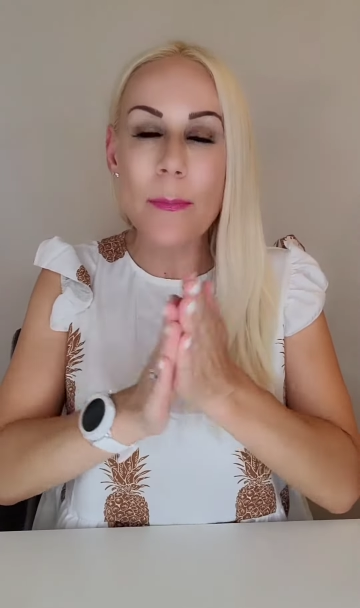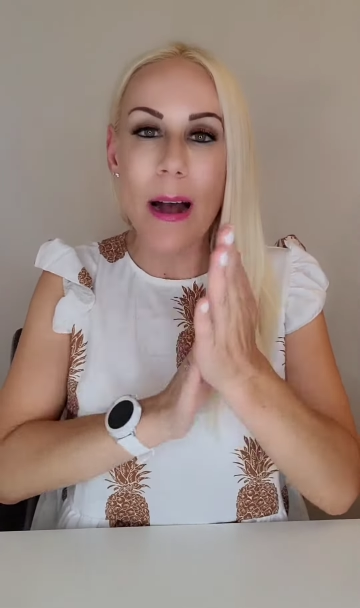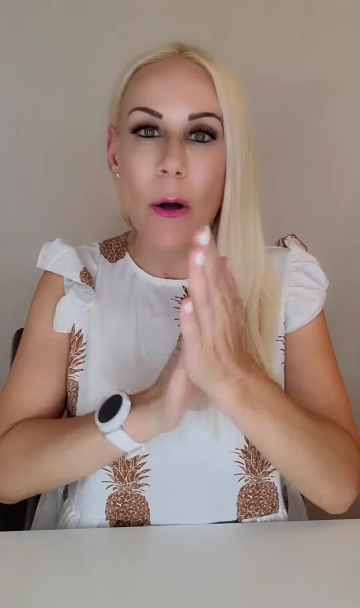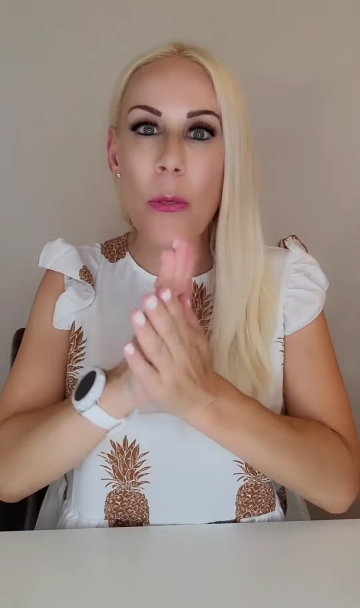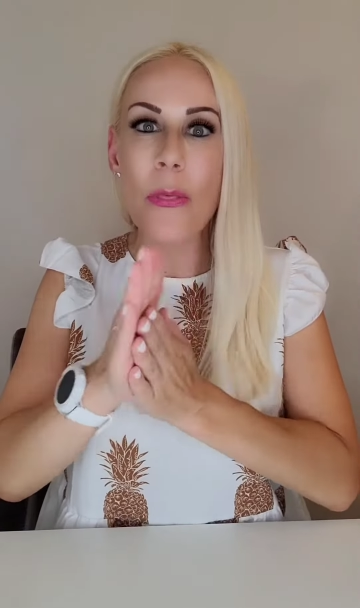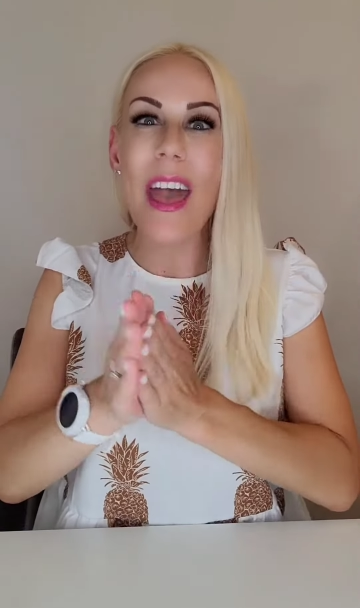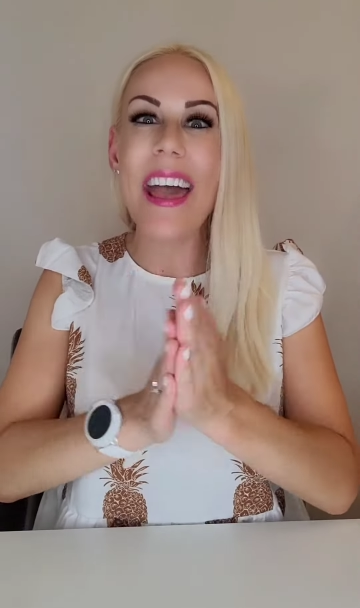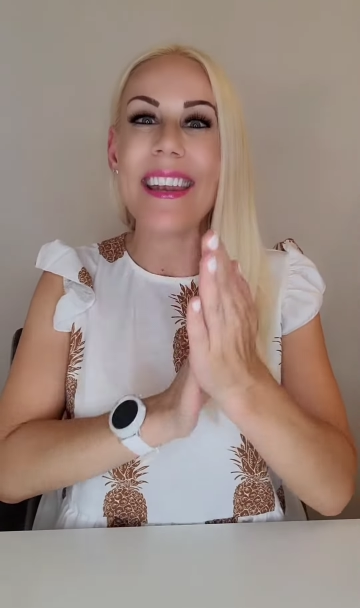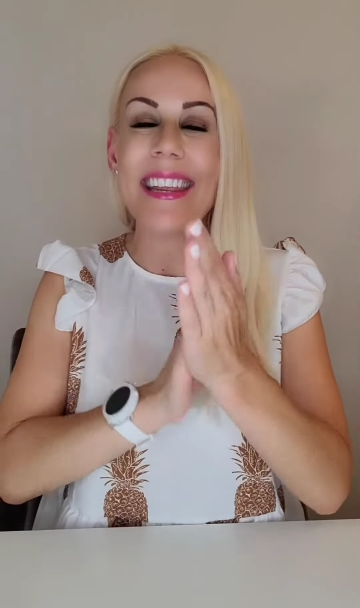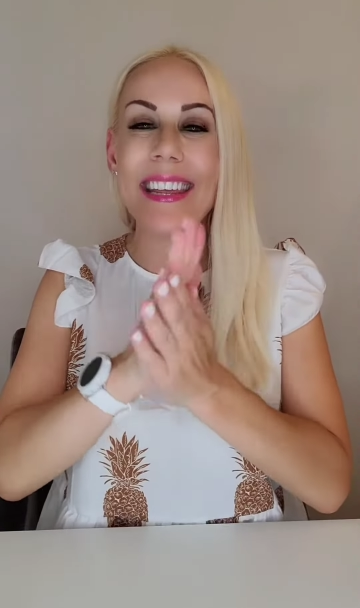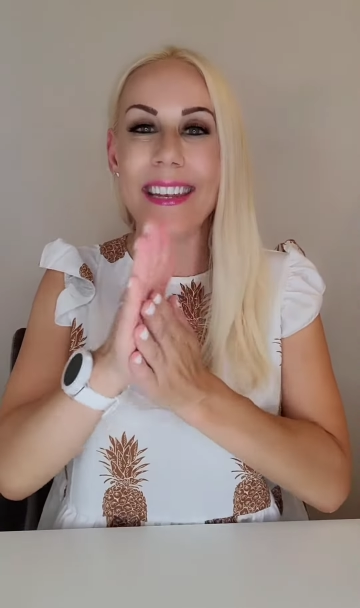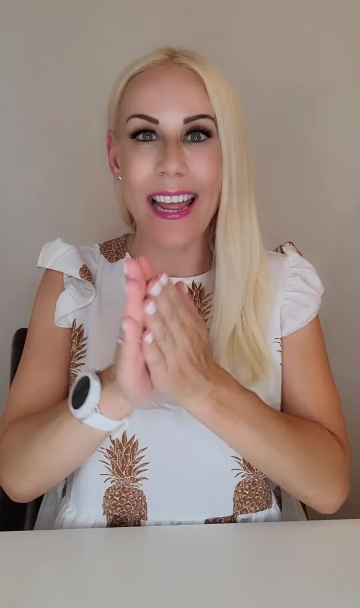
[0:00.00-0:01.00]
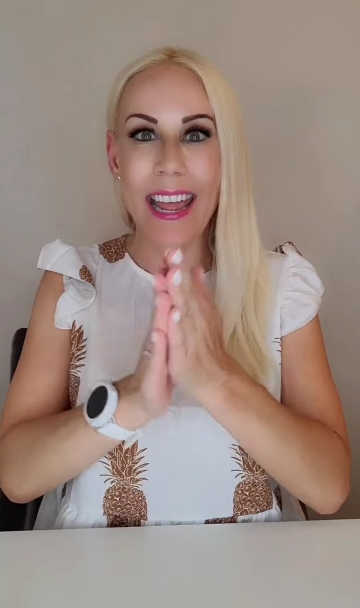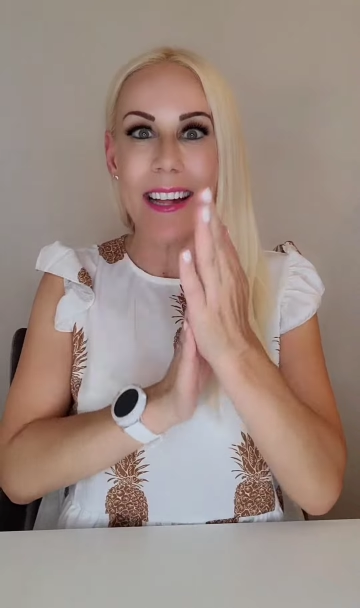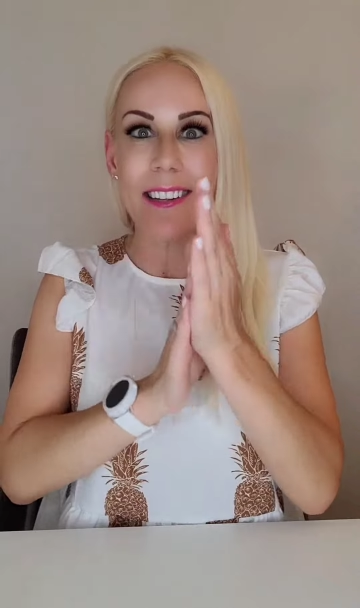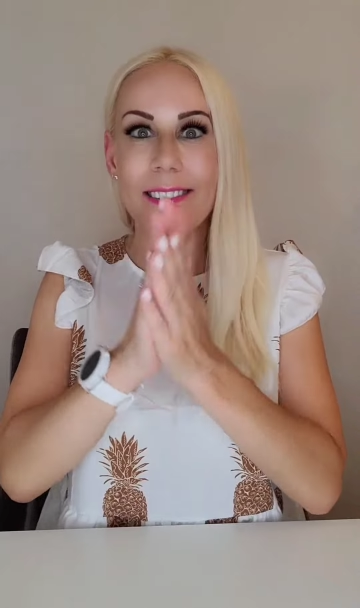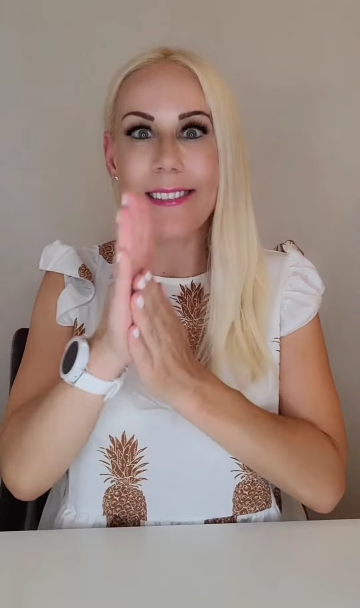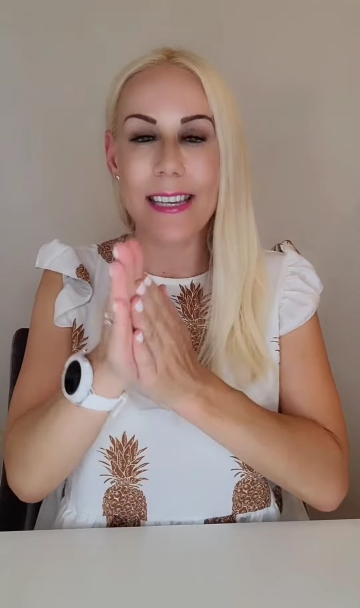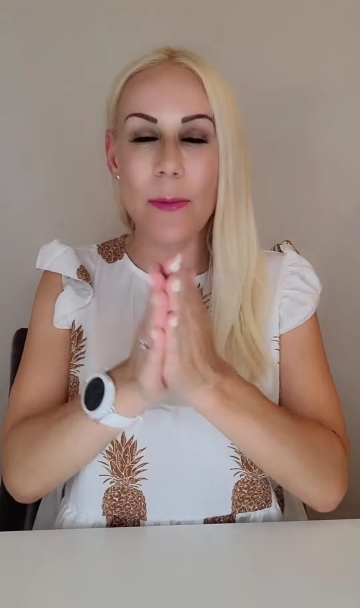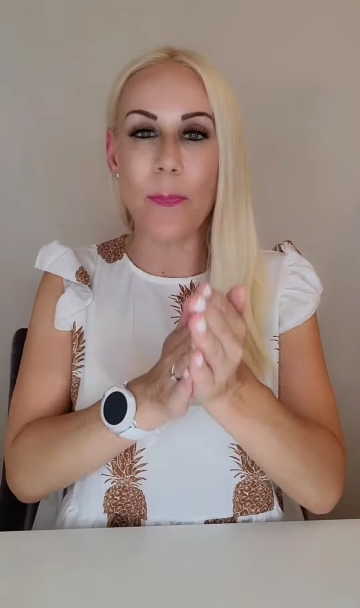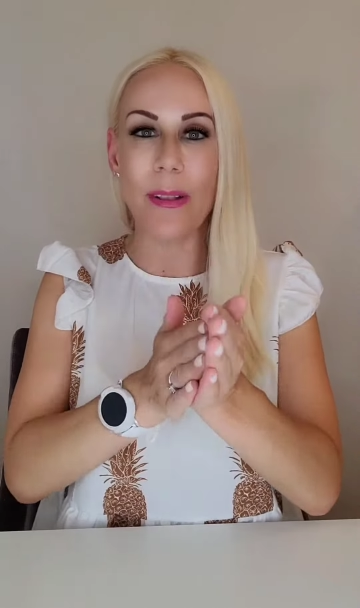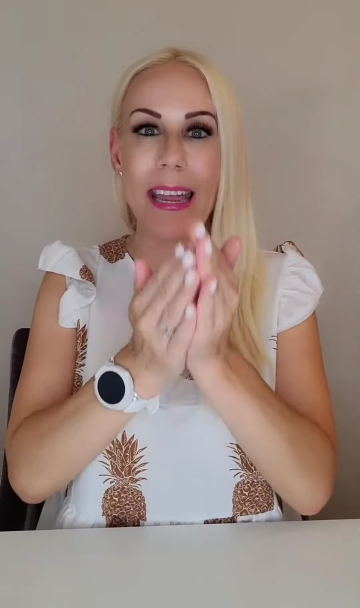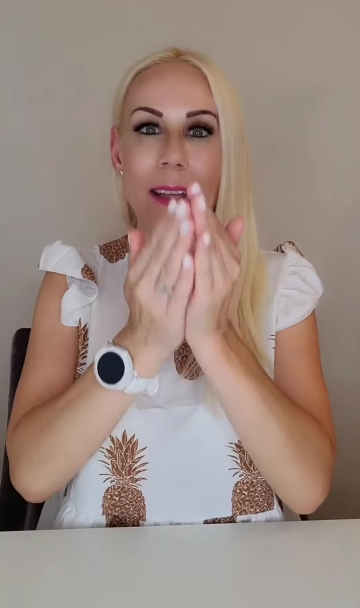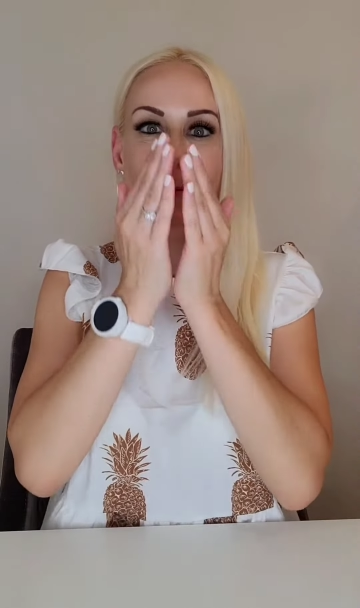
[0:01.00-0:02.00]
mouth and inhale
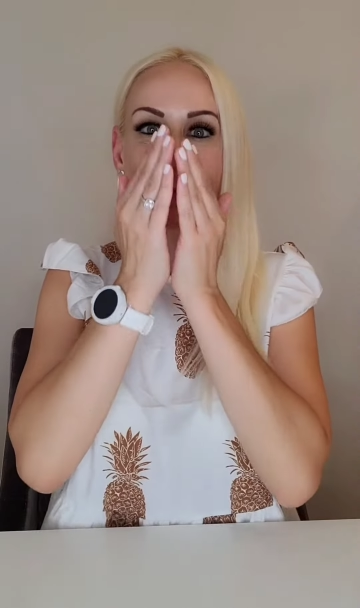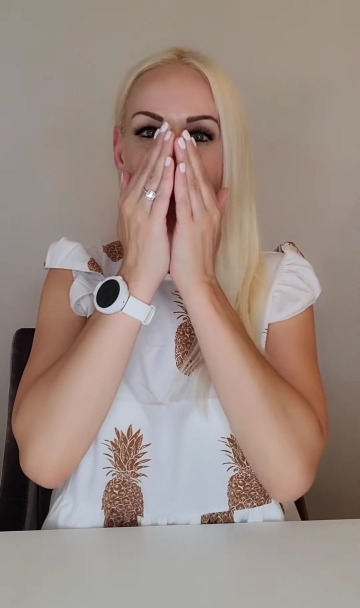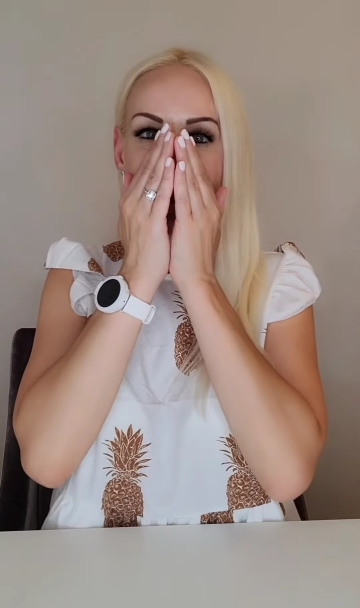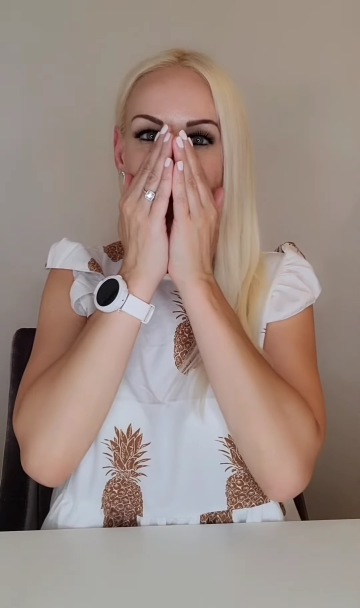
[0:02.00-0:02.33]
deeply.